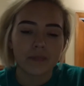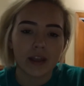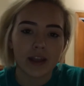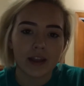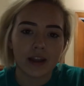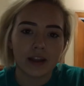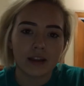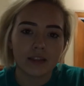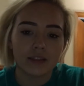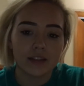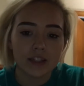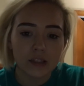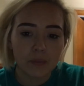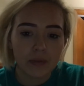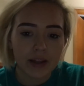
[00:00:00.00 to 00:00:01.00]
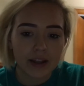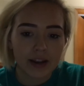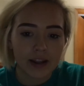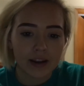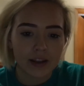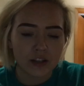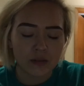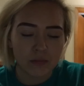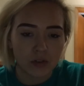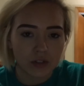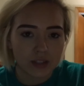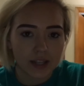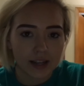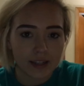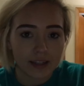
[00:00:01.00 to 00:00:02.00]
And this planet is
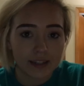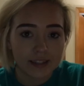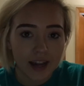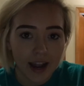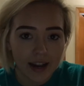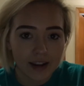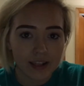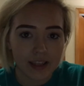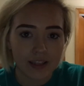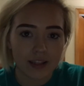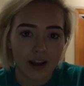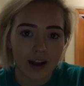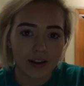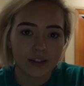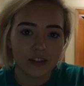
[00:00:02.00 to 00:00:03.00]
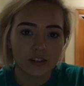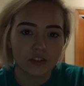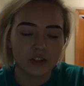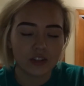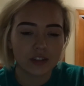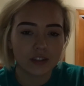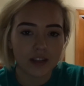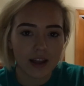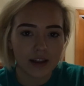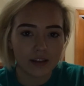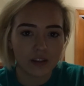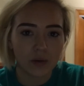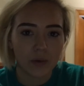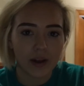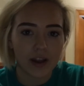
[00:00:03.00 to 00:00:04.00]
most likely tidally locked, just
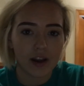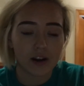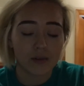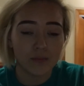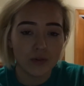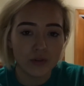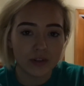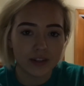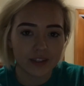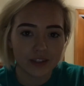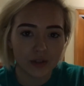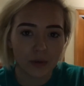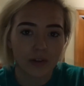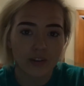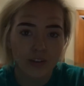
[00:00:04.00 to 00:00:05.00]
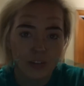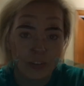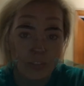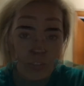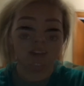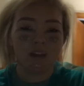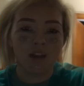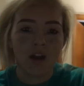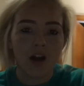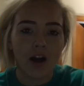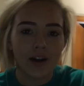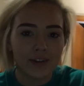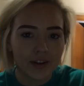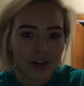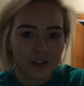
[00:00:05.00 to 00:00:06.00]
like the way our moon is to our Earth.
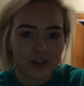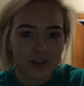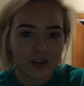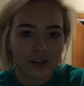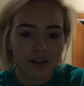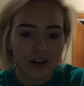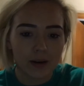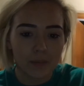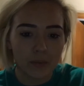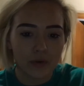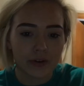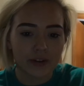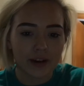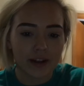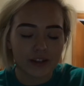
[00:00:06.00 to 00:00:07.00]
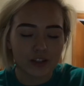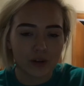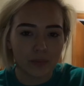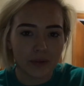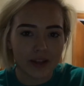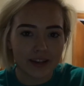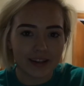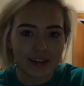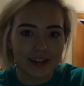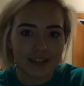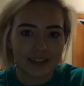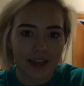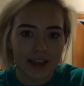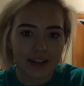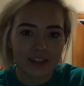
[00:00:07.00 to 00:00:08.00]
Another important exoplanet
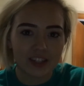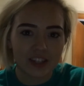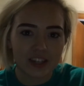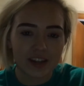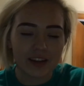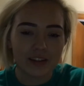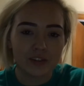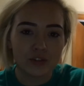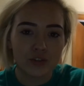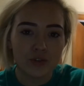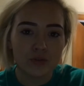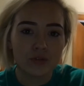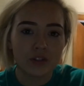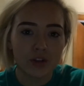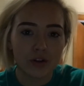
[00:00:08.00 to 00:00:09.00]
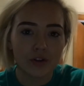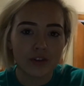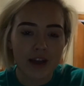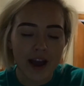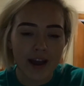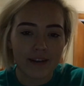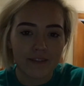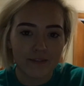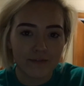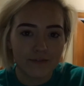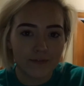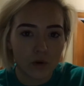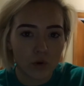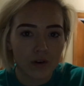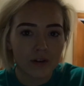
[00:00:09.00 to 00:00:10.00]
is HD
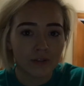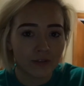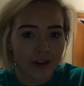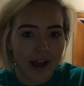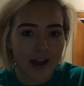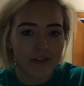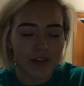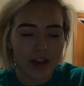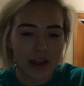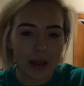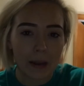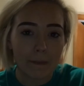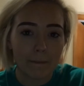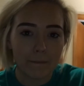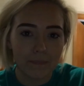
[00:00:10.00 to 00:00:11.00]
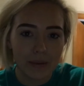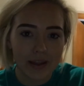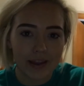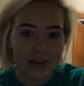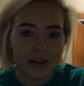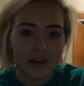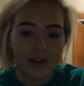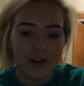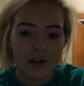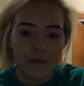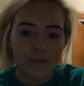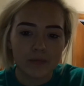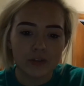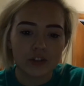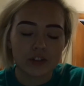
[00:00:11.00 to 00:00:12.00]
209458b,
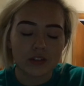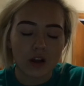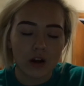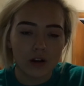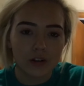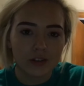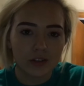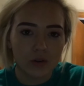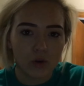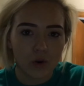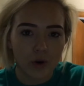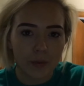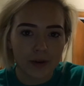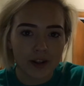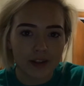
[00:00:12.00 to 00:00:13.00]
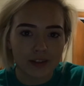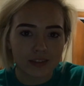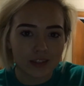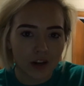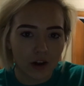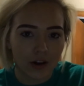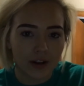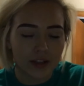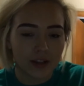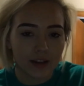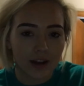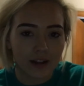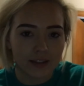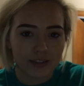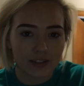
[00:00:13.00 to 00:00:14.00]
which is also orbiting a star in the
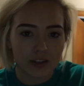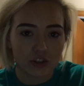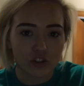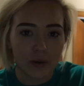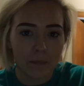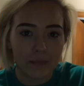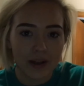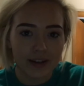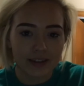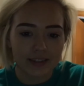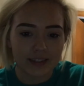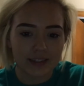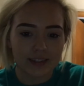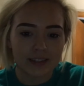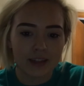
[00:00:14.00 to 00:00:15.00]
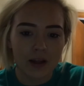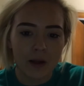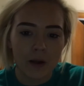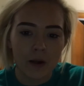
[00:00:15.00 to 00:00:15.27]
constellation of Pegasus.